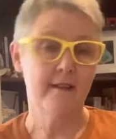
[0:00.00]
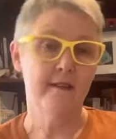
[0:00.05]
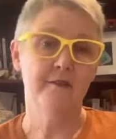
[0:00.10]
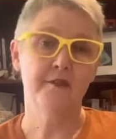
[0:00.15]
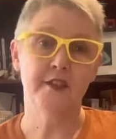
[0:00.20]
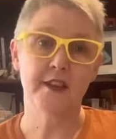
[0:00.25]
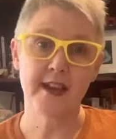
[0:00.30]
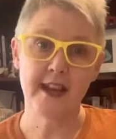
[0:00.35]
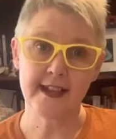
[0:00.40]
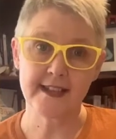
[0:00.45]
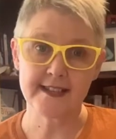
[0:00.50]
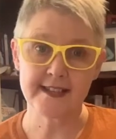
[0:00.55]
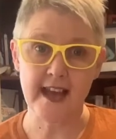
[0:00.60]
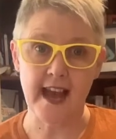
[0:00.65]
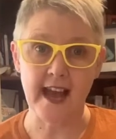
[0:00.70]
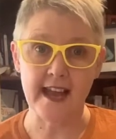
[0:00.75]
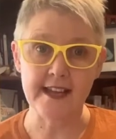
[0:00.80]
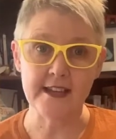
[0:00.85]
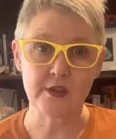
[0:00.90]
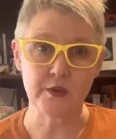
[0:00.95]
the next
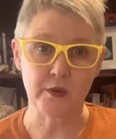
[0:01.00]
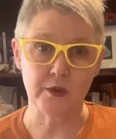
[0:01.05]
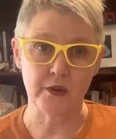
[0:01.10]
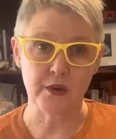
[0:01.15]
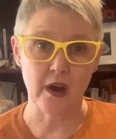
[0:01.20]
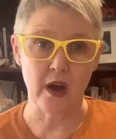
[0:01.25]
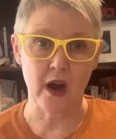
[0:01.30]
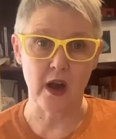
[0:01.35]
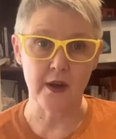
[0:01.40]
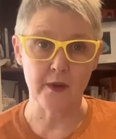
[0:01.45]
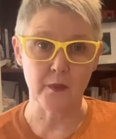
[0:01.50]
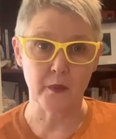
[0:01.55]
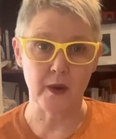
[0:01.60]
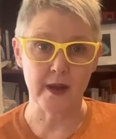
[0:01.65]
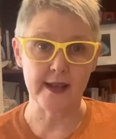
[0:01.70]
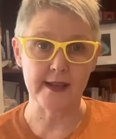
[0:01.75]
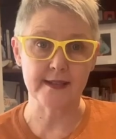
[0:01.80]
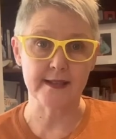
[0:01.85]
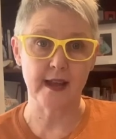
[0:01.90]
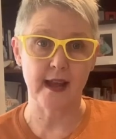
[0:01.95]
8 or 9
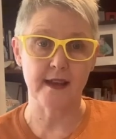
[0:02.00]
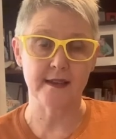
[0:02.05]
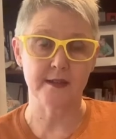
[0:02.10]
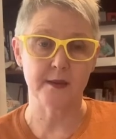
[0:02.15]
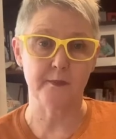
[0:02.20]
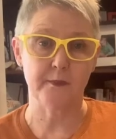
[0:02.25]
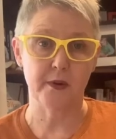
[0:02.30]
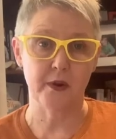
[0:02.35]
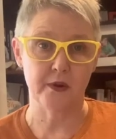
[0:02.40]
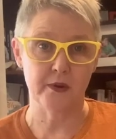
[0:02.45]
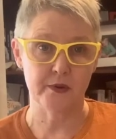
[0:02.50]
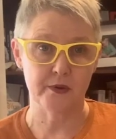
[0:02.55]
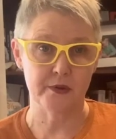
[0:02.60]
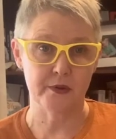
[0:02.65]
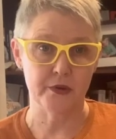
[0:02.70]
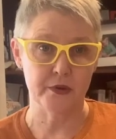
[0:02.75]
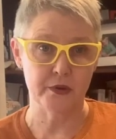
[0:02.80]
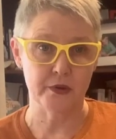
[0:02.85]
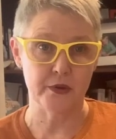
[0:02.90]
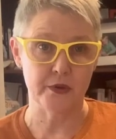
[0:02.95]
weeks as
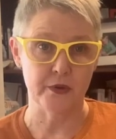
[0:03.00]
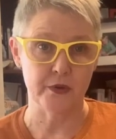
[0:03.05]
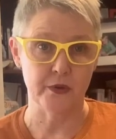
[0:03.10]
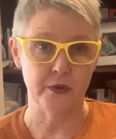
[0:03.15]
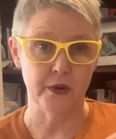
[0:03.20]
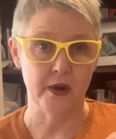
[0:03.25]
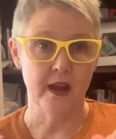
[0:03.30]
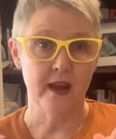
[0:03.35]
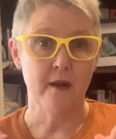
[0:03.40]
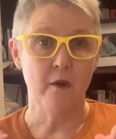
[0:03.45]
opposed to